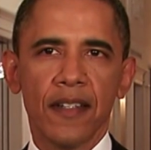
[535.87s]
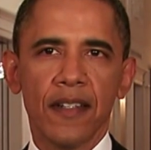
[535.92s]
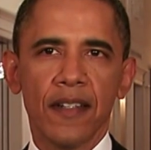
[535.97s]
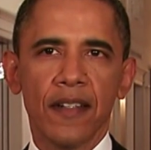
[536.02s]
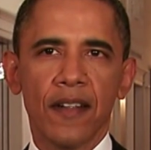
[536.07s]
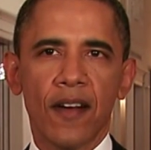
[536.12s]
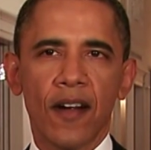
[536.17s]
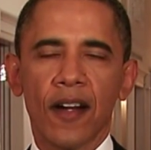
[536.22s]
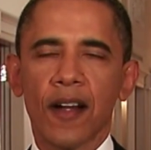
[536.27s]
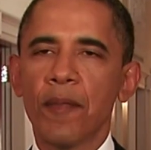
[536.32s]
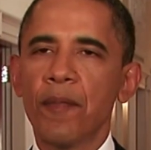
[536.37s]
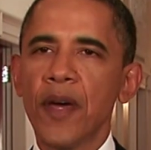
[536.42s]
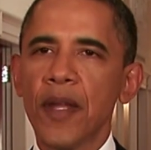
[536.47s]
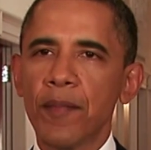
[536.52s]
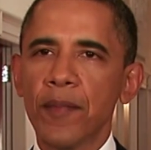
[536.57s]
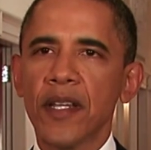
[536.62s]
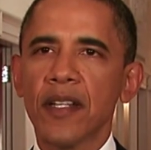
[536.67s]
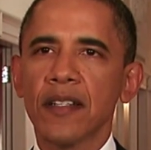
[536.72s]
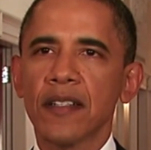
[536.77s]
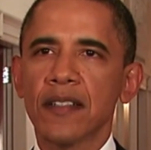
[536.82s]
our
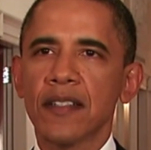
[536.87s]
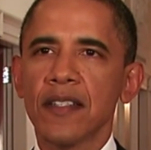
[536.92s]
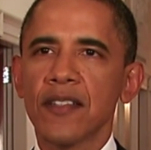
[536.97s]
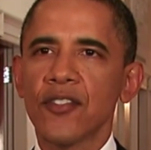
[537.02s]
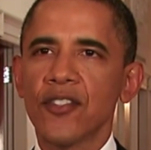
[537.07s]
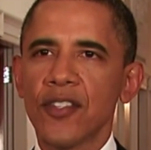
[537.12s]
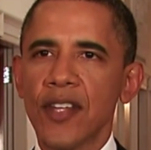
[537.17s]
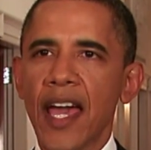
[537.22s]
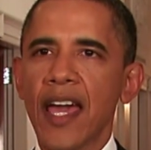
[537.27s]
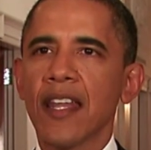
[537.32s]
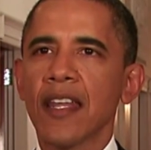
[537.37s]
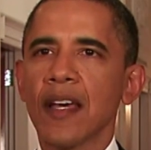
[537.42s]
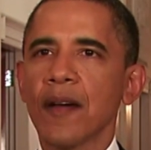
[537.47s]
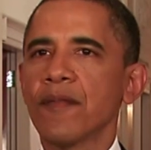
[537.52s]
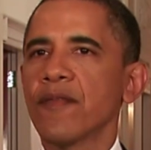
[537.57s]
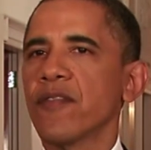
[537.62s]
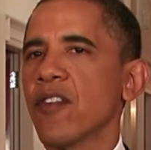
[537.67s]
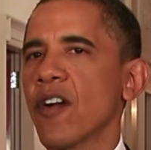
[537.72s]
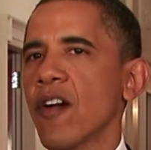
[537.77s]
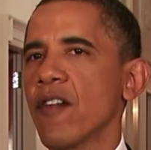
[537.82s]
commitment to stand up
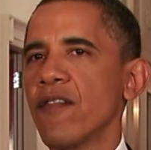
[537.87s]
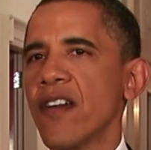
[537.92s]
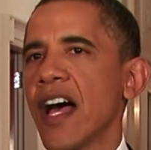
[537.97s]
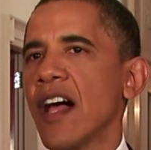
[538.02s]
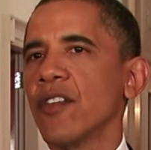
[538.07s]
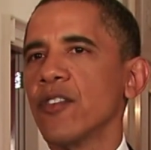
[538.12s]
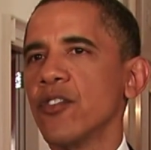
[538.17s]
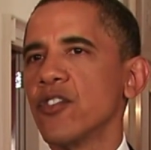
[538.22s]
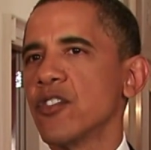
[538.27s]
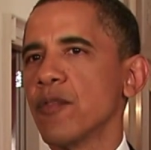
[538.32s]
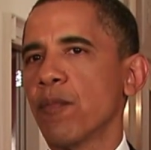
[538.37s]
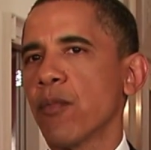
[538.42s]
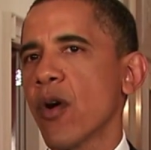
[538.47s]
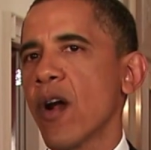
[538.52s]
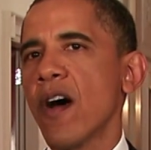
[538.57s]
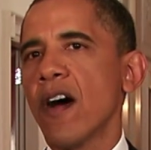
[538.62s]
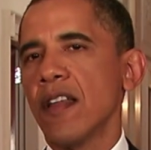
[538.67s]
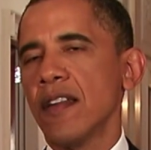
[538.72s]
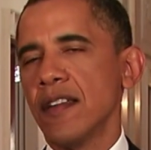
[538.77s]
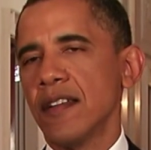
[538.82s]
for our values
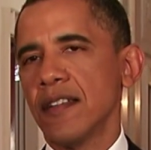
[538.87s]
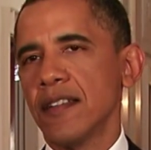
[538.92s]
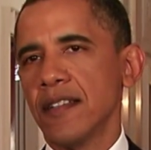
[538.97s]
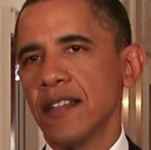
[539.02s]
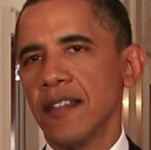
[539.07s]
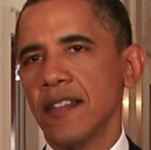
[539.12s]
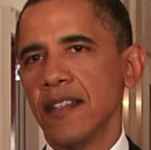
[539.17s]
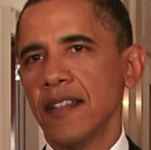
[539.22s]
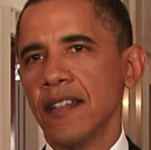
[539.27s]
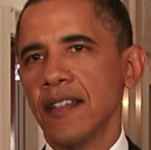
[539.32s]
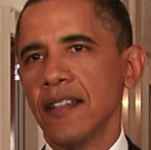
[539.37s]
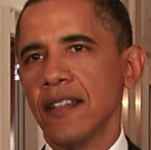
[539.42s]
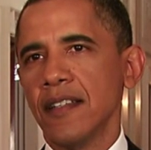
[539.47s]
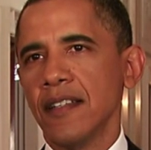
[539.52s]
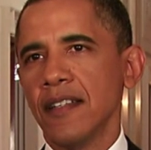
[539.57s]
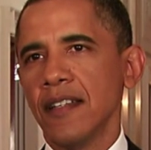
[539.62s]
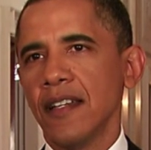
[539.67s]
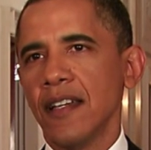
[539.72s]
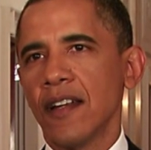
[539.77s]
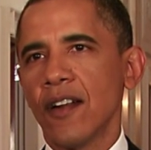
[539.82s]
abroad,
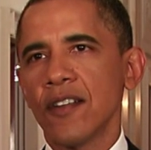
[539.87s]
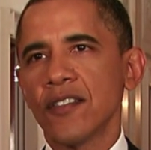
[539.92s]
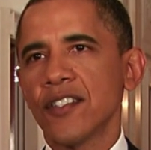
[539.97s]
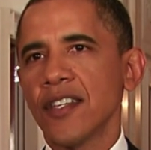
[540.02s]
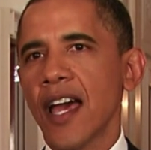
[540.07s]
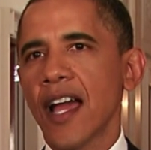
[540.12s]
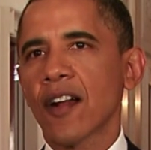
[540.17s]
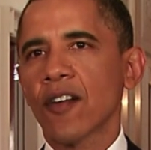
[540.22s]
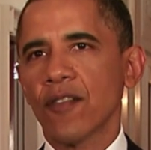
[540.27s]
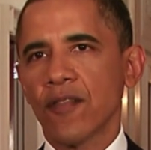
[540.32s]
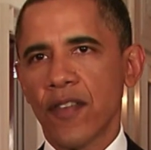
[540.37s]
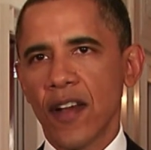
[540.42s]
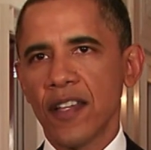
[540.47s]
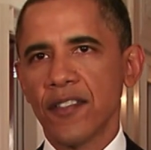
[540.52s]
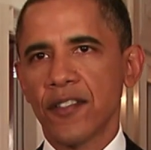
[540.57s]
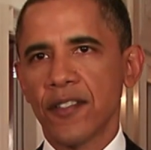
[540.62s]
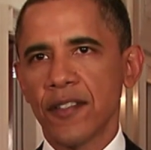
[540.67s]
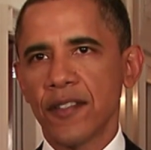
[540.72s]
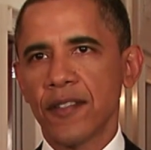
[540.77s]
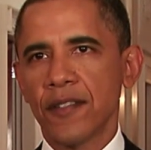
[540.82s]
and our
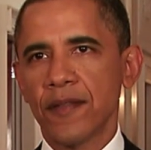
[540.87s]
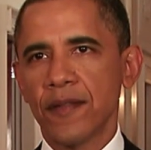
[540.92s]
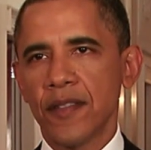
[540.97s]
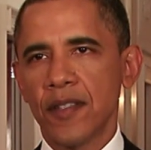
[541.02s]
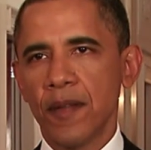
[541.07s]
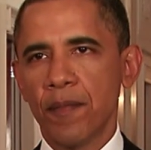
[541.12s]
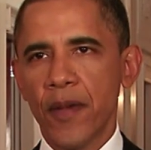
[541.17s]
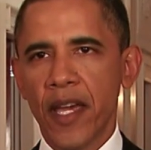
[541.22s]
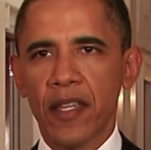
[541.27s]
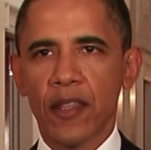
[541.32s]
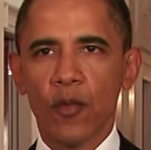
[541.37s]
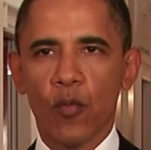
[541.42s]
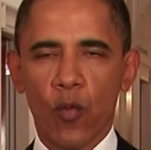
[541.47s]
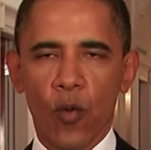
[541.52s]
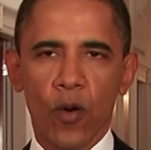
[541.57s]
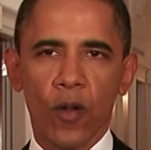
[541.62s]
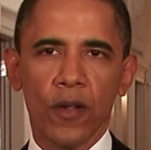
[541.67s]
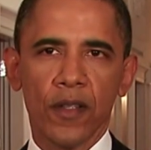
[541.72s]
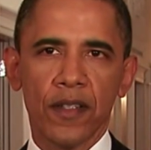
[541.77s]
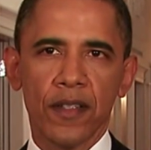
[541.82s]
sacrifices to make the
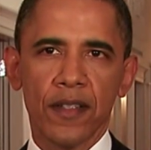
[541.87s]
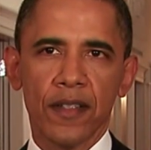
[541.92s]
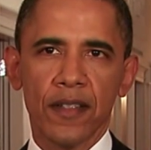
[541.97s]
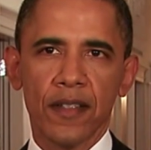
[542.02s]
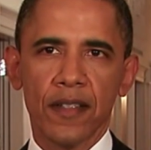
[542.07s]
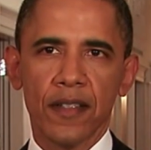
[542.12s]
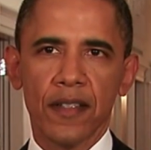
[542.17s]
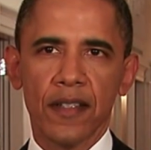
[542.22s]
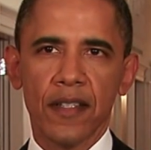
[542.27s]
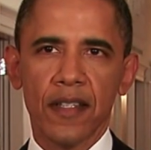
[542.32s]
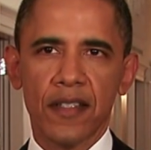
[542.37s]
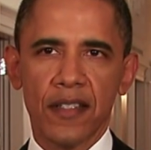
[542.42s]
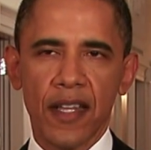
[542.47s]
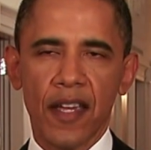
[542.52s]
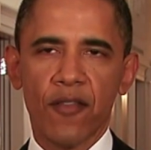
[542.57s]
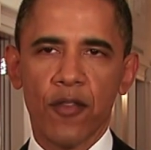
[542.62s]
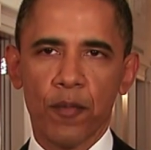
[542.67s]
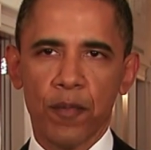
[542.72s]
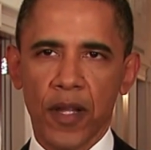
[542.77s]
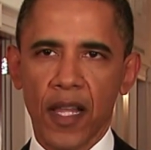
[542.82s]
world a safer
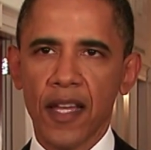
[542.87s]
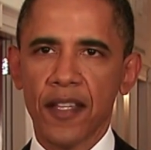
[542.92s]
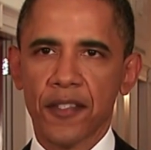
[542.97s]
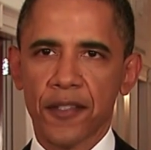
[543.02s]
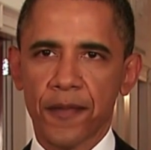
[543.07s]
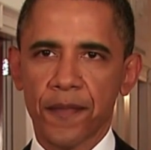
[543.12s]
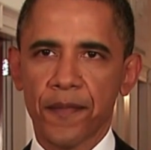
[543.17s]
place.